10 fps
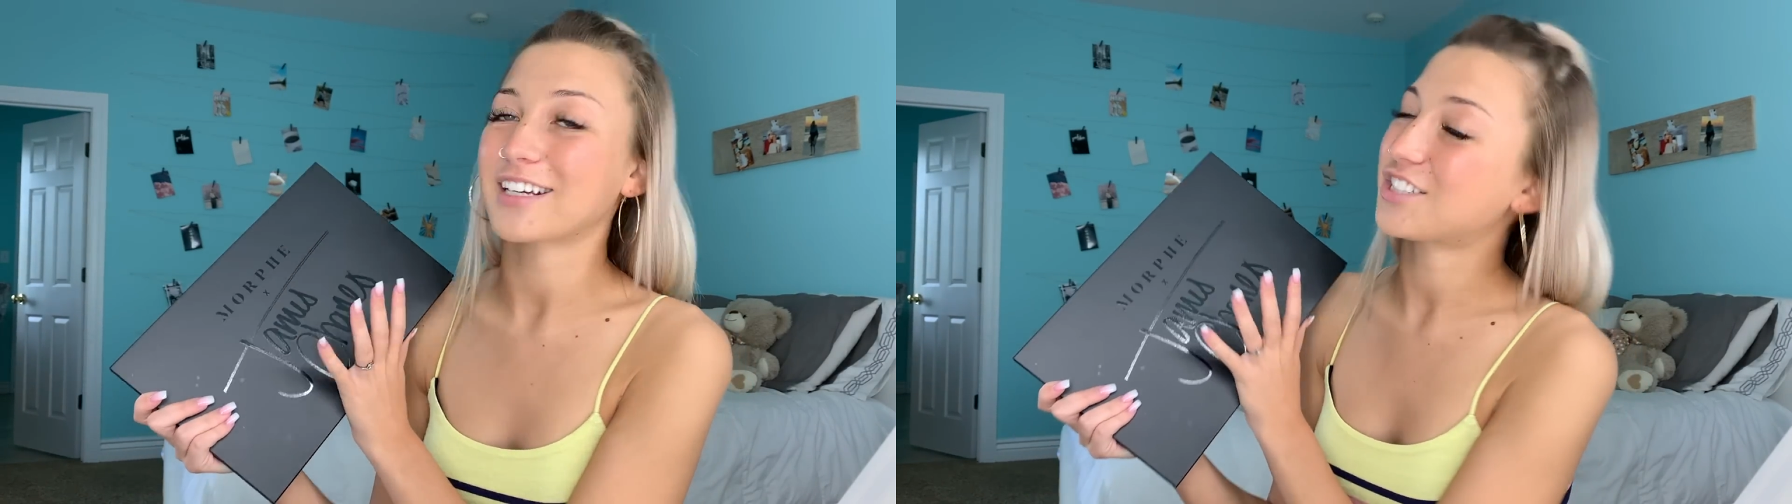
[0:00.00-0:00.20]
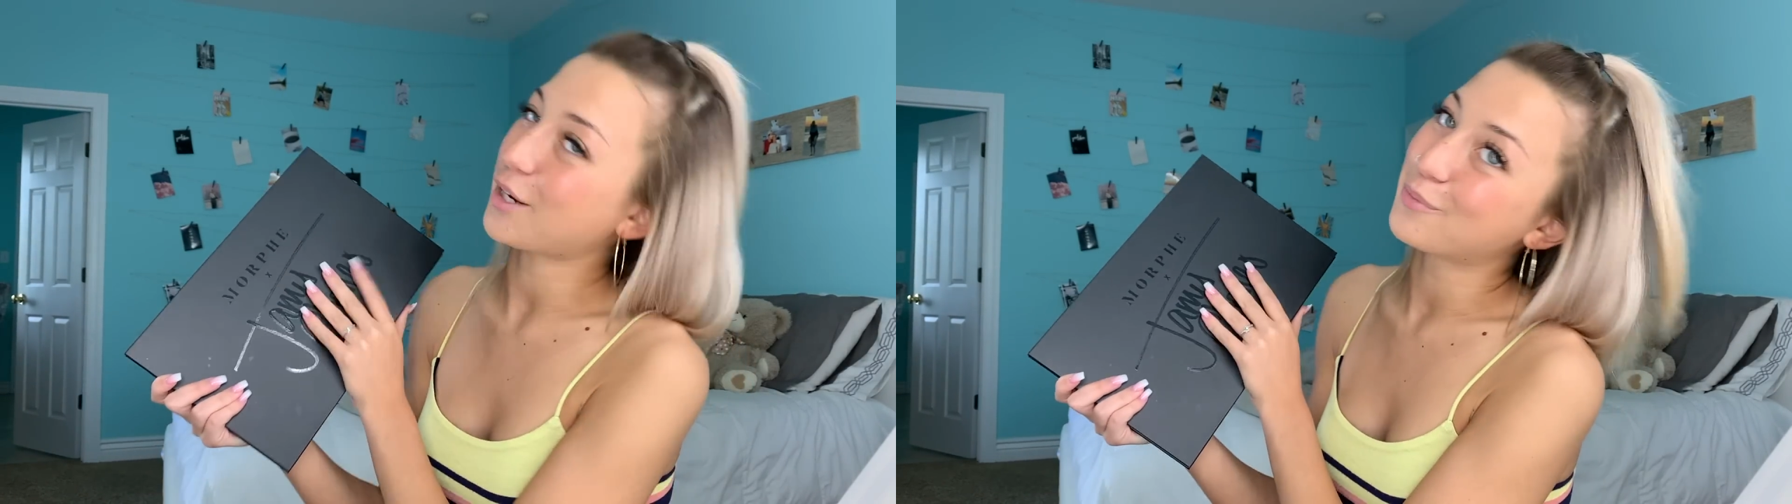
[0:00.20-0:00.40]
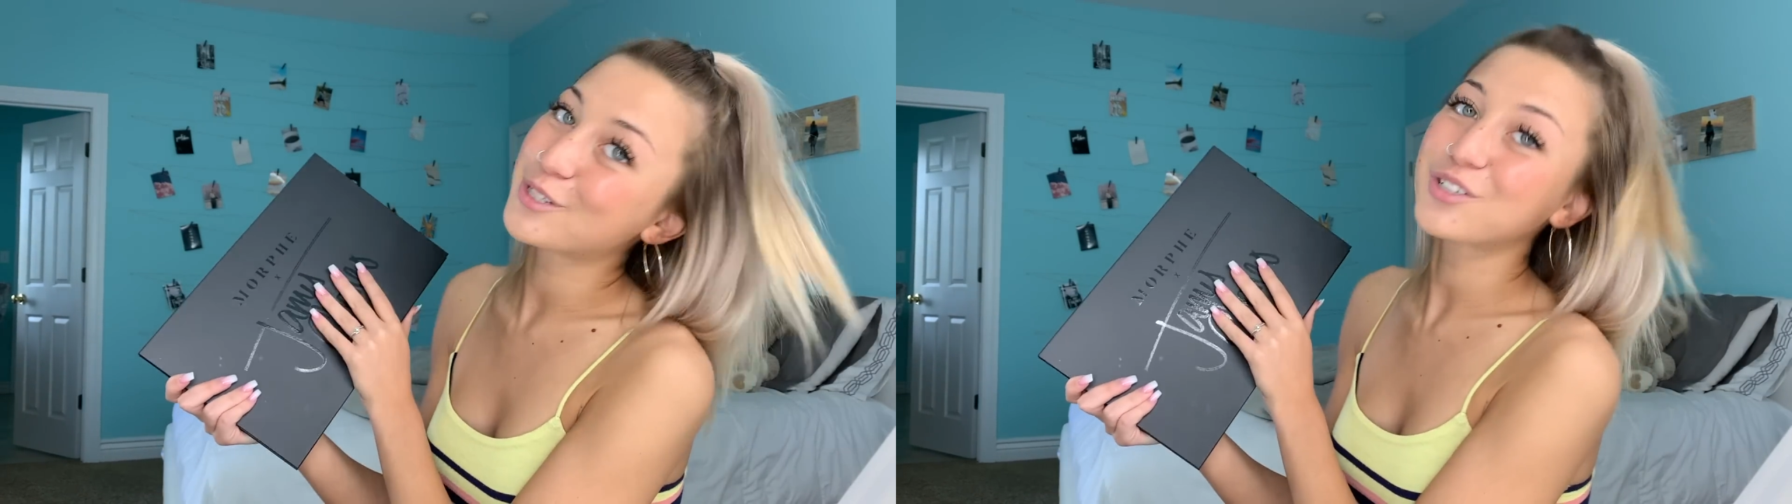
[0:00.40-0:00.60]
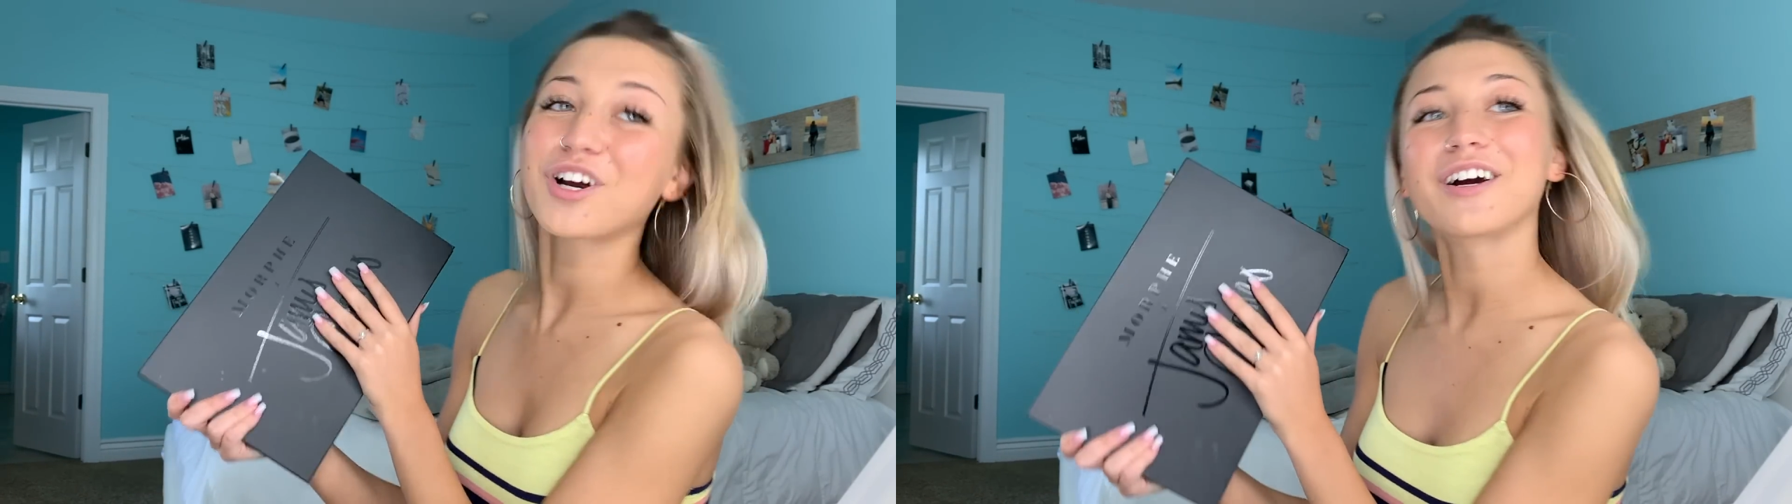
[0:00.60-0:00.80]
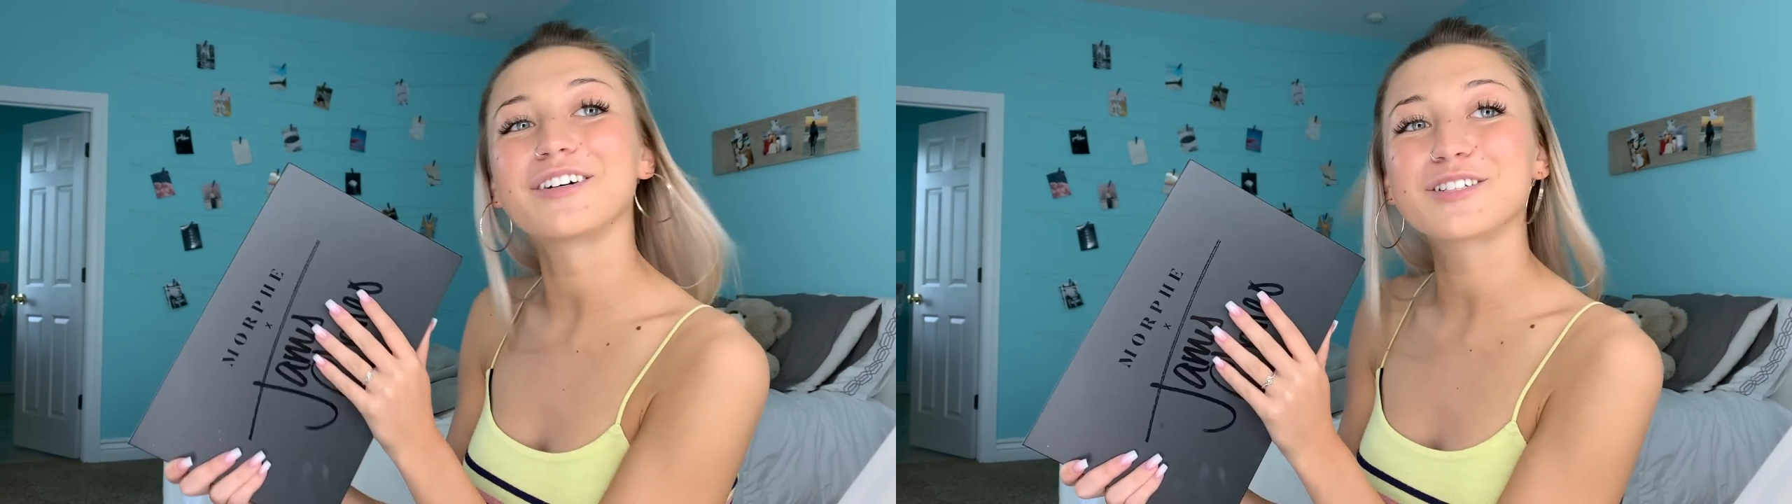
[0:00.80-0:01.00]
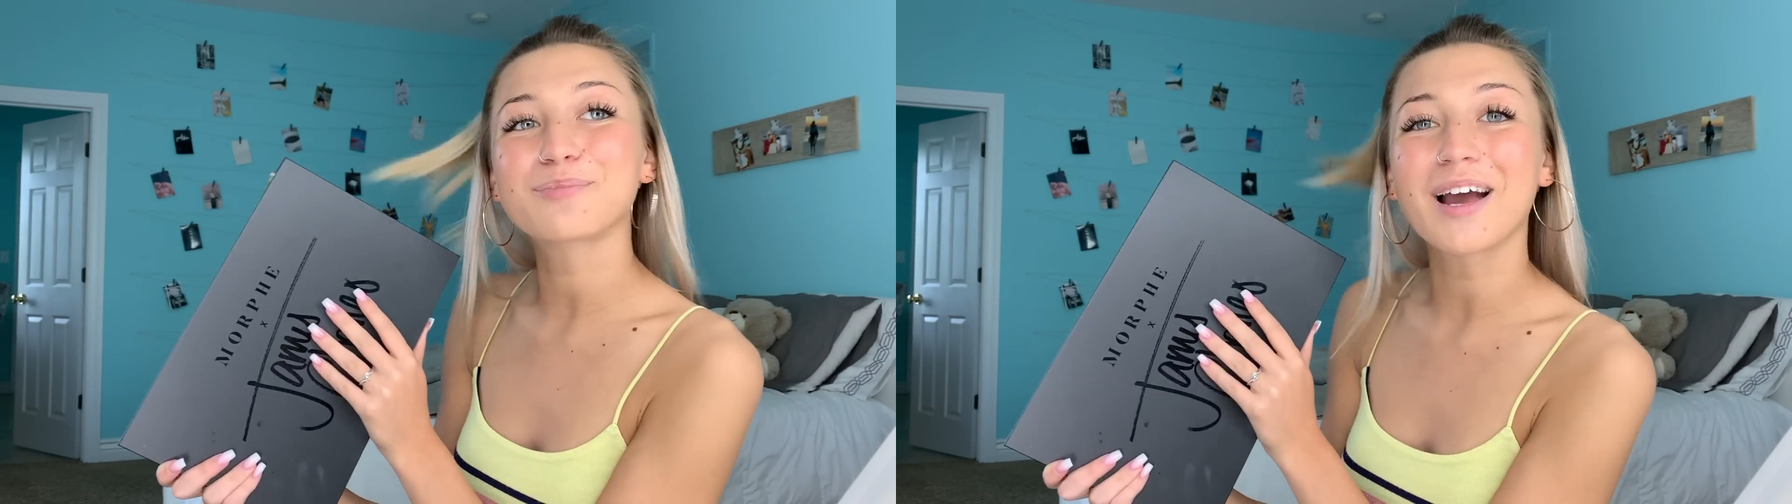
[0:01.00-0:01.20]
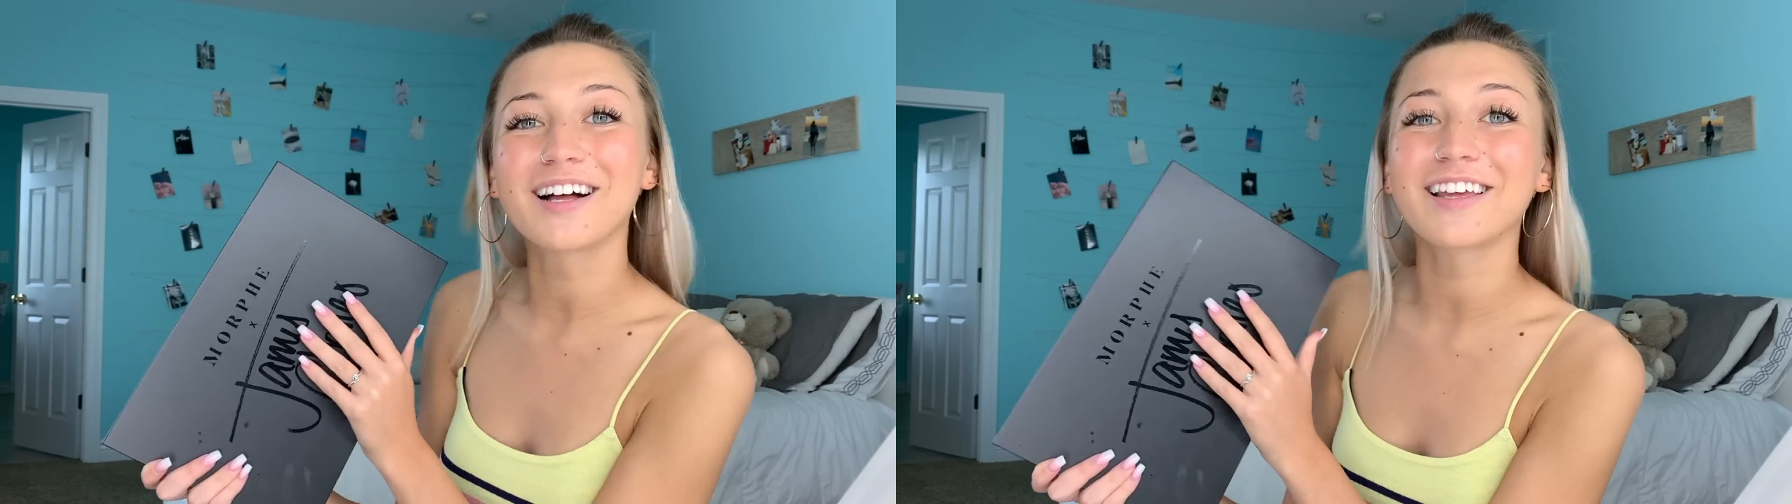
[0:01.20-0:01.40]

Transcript: James Charles palette.